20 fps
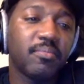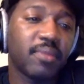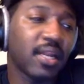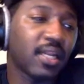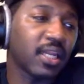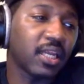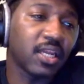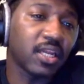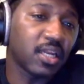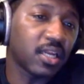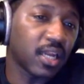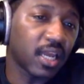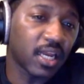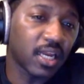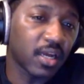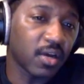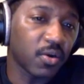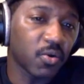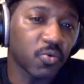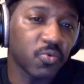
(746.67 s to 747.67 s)
But at the end of the day,
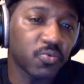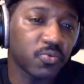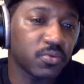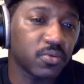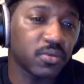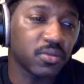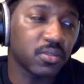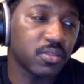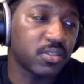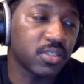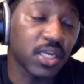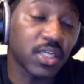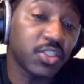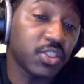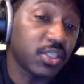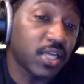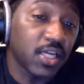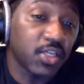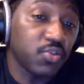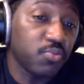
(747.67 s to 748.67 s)
though, Saints has
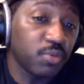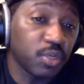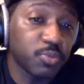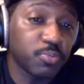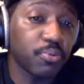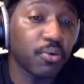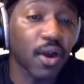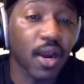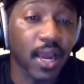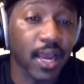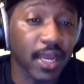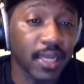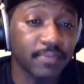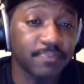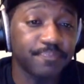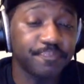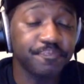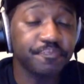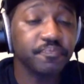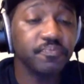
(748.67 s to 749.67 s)
got too much pride.
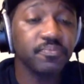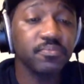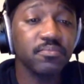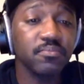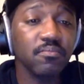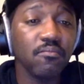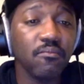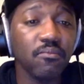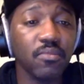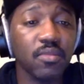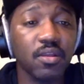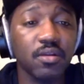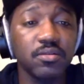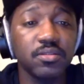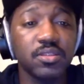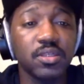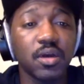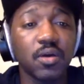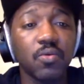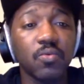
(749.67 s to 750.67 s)

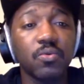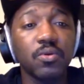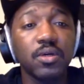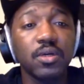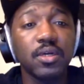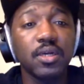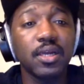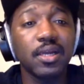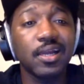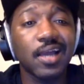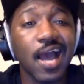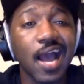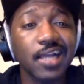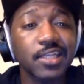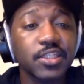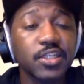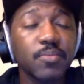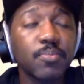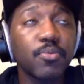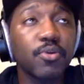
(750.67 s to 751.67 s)
So I can
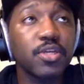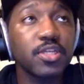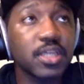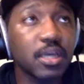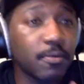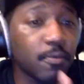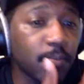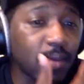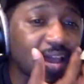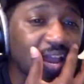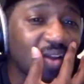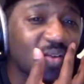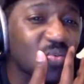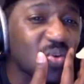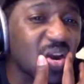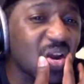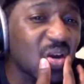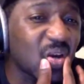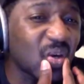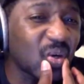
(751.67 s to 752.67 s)
see Brees coming back
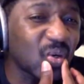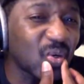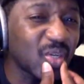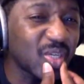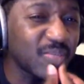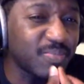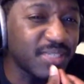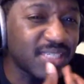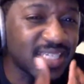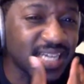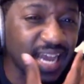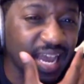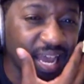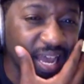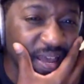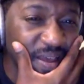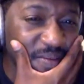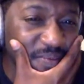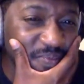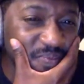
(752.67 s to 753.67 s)
around Christmas
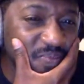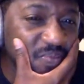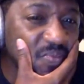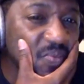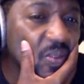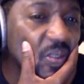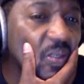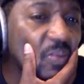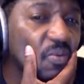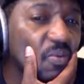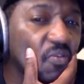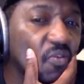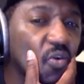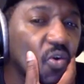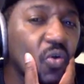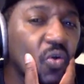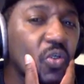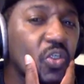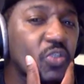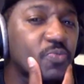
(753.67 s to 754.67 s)
time, before
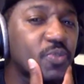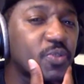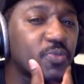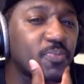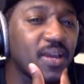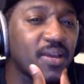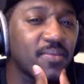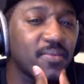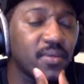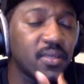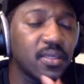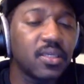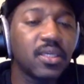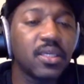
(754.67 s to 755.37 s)
Christmas, baby.